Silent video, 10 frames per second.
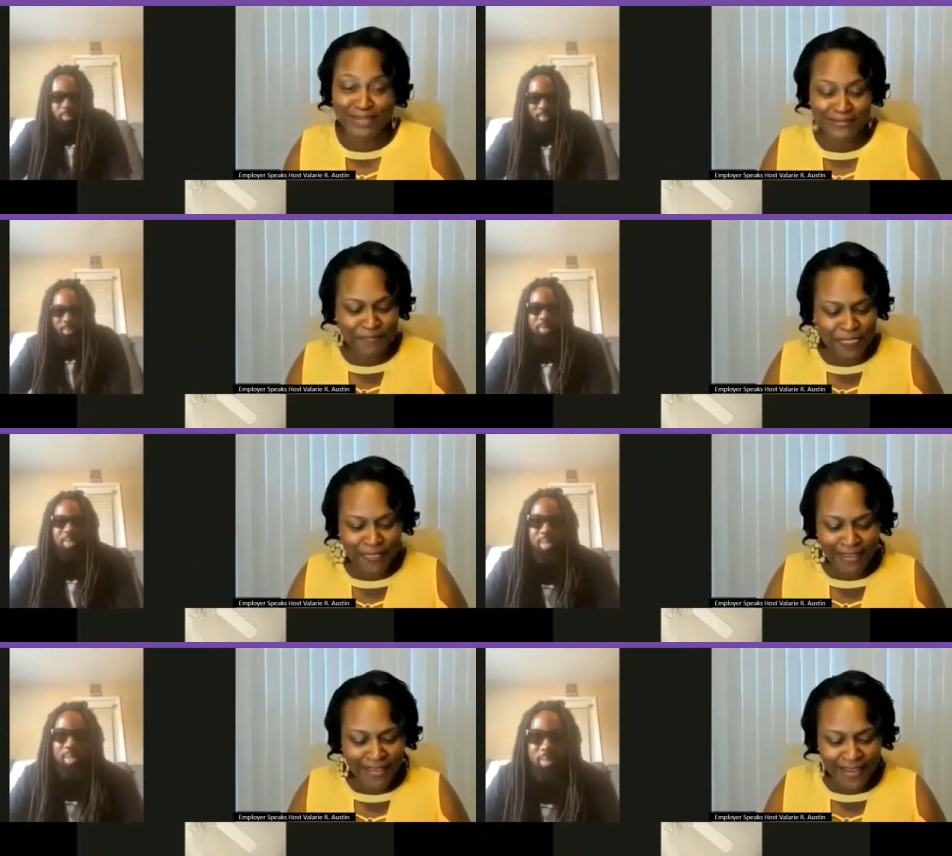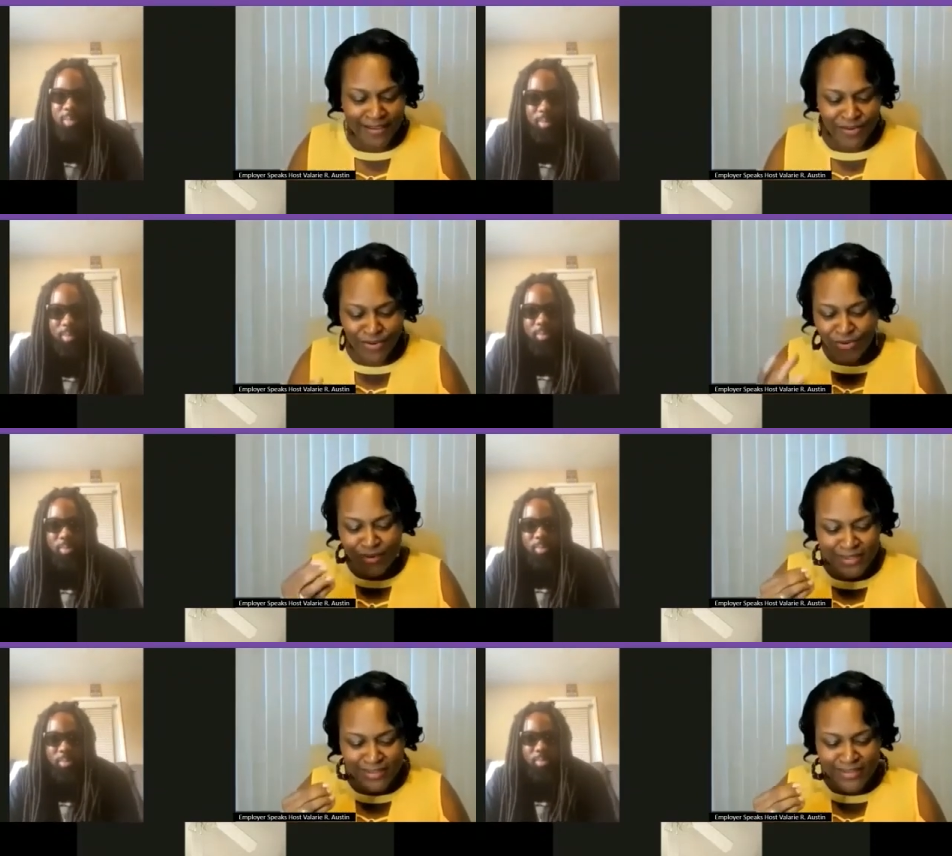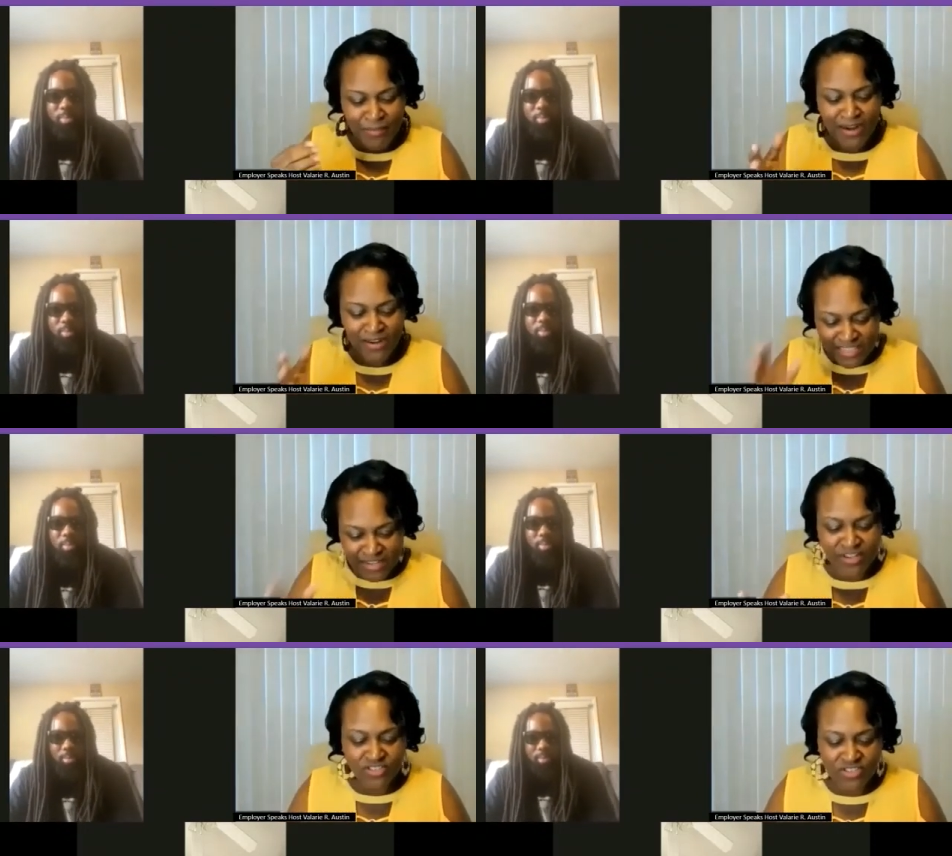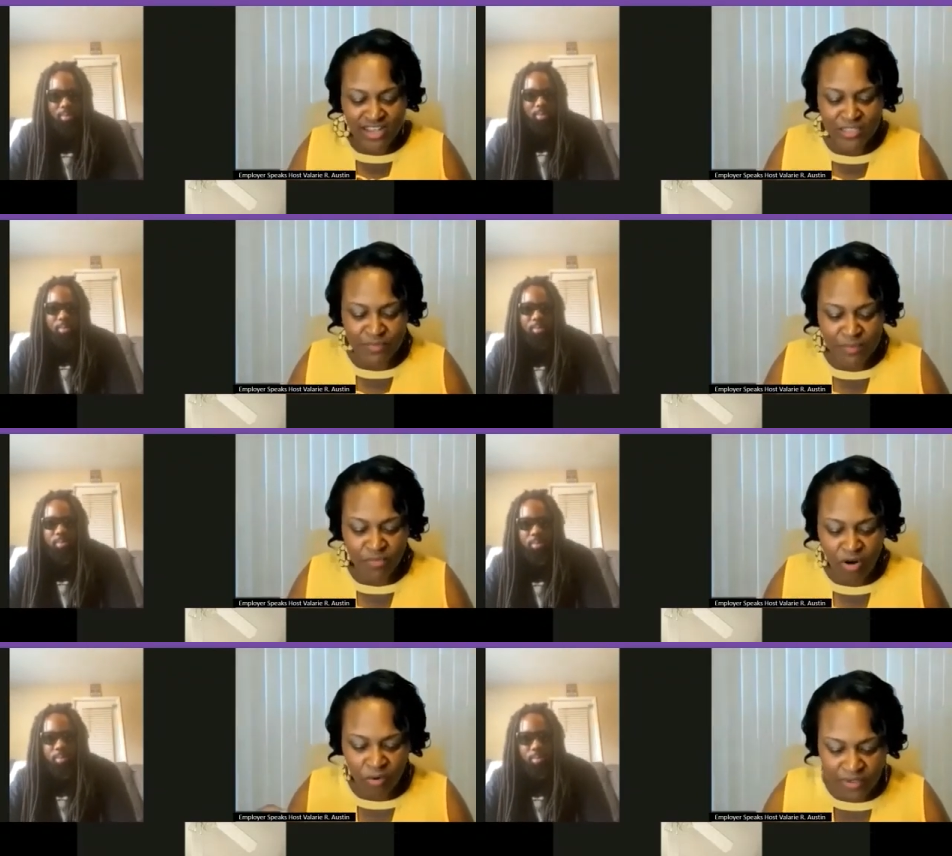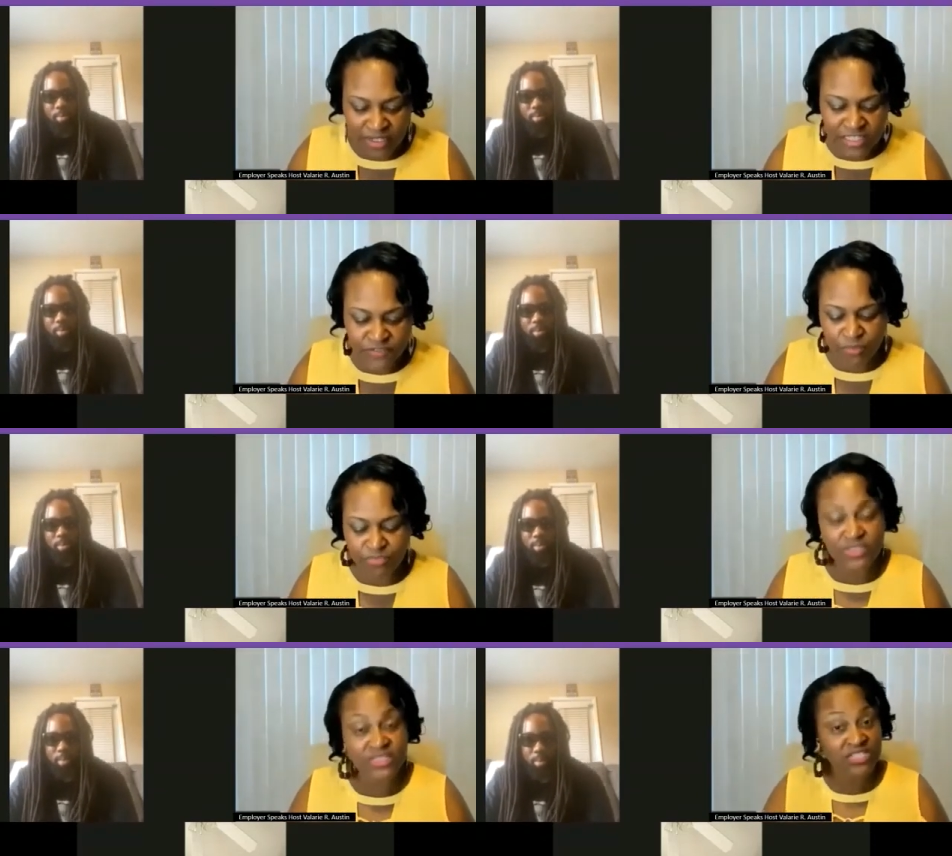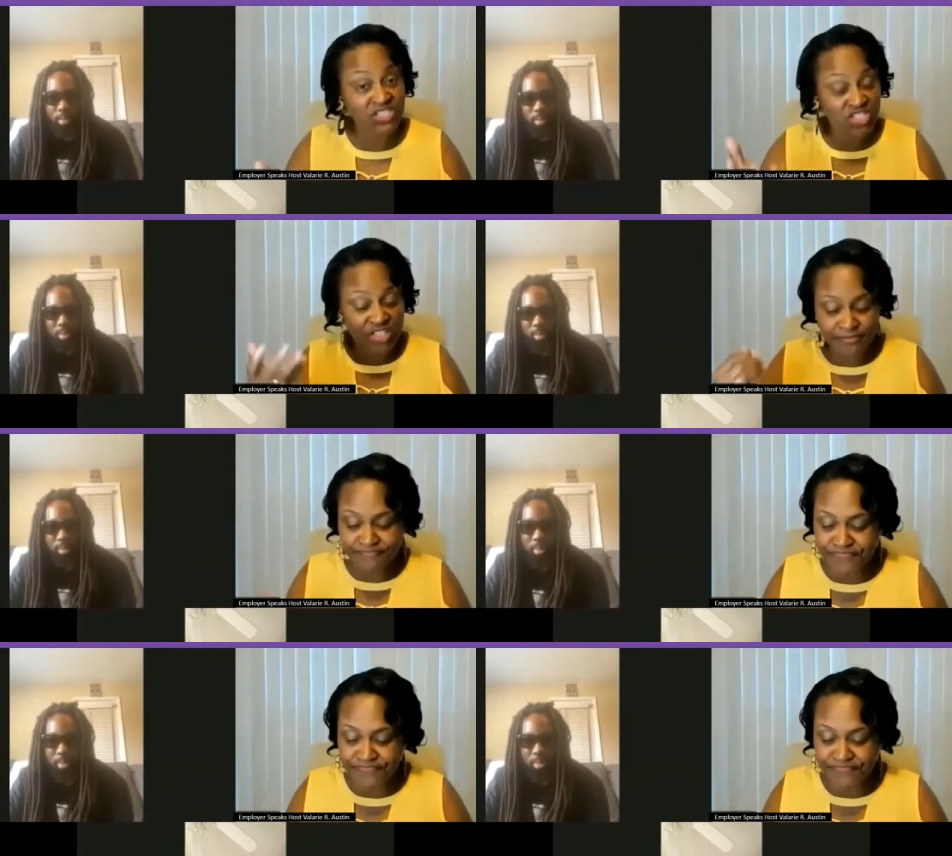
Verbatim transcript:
Speaker 1: But Notory, about 700,000 people are released from prison each year.